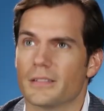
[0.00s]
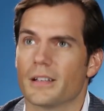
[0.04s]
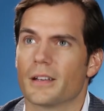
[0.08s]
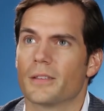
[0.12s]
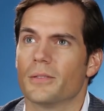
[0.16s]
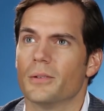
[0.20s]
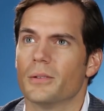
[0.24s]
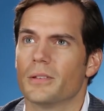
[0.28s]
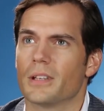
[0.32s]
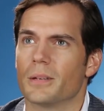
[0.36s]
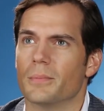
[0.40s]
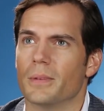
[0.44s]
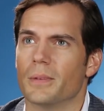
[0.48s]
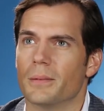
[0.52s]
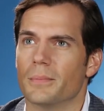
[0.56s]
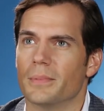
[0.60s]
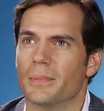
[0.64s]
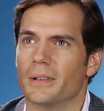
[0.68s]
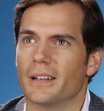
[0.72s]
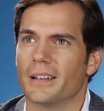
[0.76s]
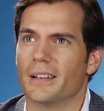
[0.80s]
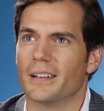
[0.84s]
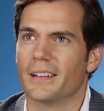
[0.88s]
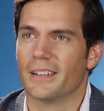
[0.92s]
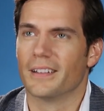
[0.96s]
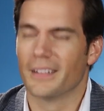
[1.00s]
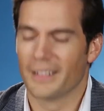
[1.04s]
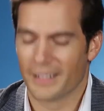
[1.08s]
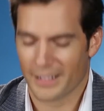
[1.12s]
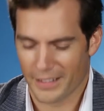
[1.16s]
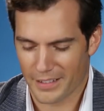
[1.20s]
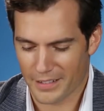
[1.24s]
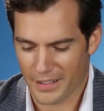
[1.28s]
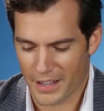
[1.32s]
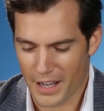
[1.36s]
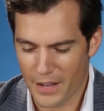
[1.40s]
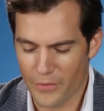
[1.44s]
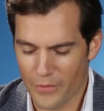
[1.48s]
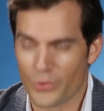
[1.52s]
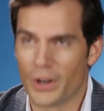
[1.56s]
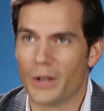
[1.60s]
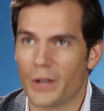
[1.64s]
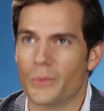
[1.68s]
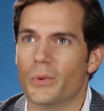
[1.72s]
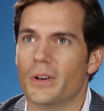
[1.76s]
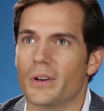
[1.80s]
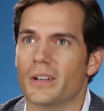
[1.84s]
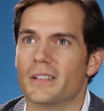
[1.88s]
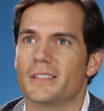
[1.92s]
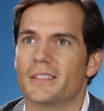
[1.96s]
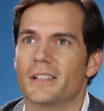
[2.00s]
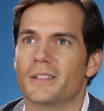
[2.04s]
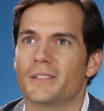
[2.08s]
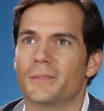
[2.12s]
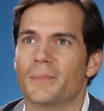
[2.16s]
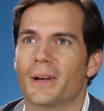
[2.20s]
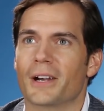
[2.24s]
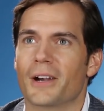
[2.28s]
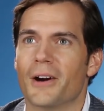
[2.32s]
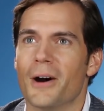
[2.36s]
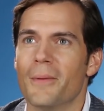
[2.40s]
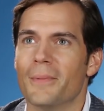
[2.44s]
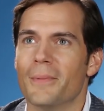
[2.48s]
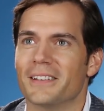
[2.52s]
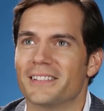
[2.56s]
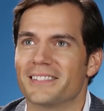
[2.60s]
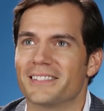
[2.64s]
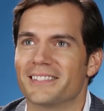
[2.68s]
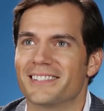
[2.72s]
The fan fave was, by far, Henry Cavill,